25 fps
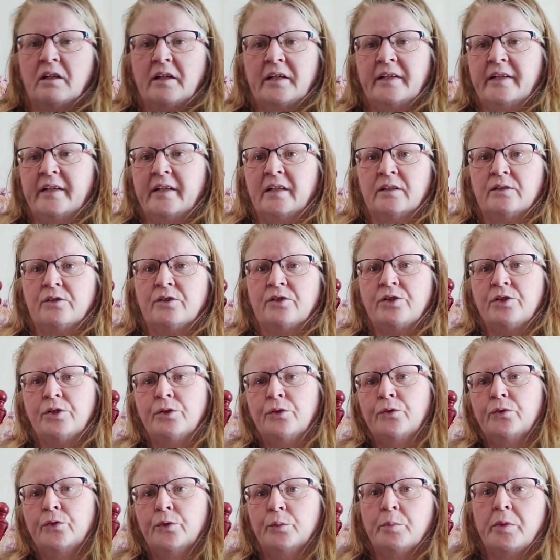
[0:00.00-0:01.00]
I don't know,
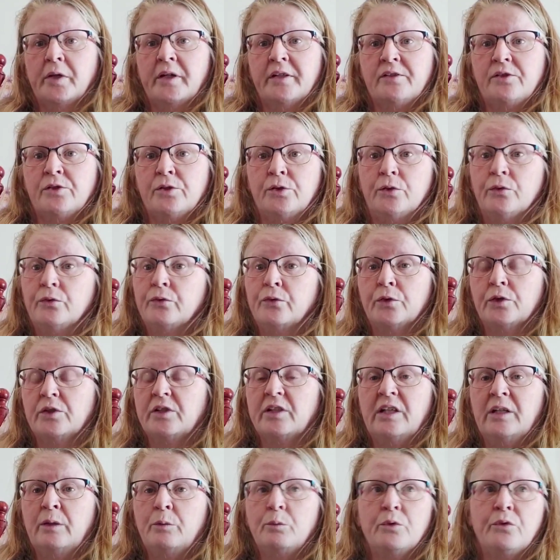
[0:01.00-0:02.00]
2 foot by 2
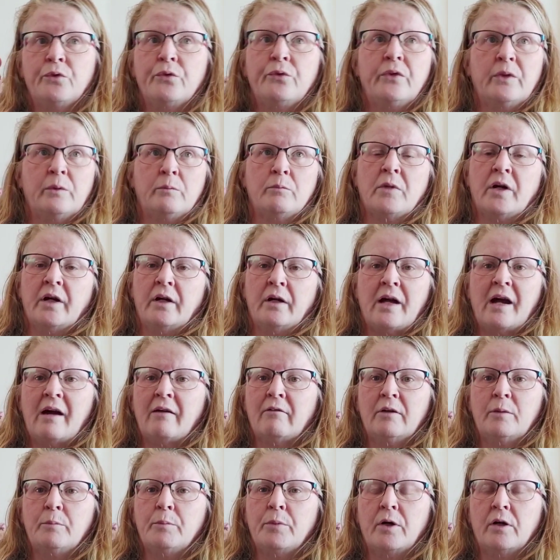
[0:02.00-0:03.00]
foot. It would fit my
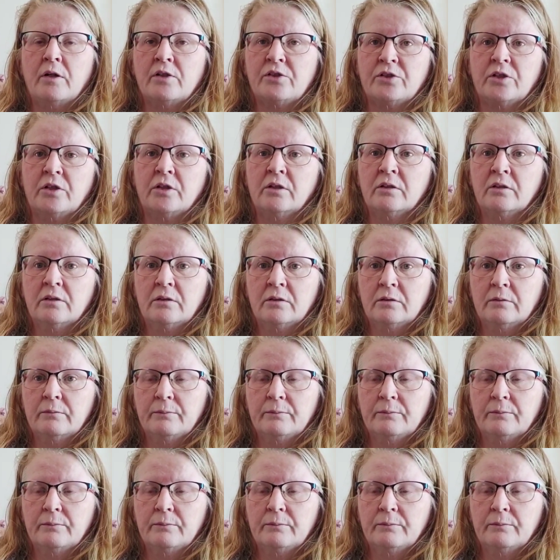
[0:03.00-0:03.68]
Harry Potter